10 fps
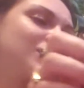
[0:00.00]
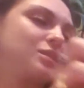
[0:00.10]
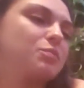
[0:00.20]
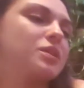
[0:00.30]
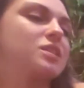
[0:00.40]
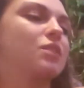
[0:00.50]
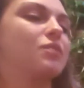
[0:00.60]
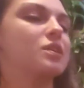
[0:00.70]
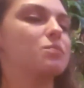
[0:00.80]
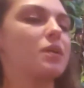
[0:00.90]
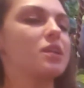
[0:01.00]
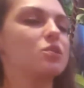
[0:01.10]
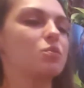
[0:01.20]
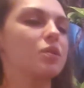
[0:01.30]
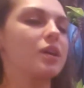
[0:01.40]
it's pretty
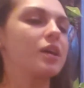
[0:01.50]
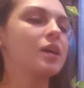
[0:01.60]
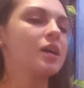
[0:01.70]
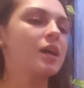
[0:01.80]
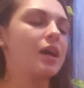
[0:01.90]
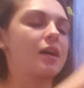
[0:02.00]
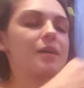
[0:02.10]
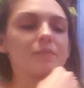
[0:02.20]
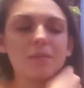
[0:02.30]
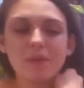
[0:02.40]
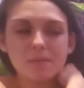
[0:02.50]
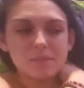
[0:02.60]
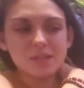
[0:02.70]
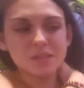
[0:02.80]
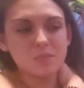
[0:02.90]
self-explanatory. It might
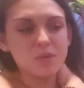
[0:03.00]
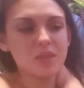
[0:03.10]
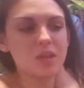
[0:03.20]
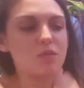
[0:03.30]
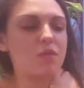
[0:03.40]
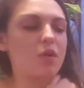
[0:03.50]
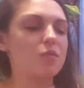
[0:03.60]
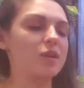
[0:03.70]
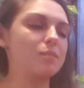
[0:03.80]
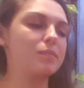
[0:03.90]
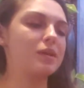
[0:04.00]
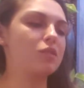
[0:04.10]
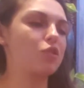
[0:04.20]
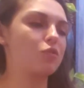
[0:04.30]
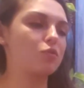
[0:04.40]
be someone that you've already
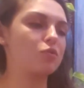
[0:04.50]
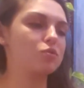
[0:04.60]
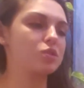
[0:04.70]
been through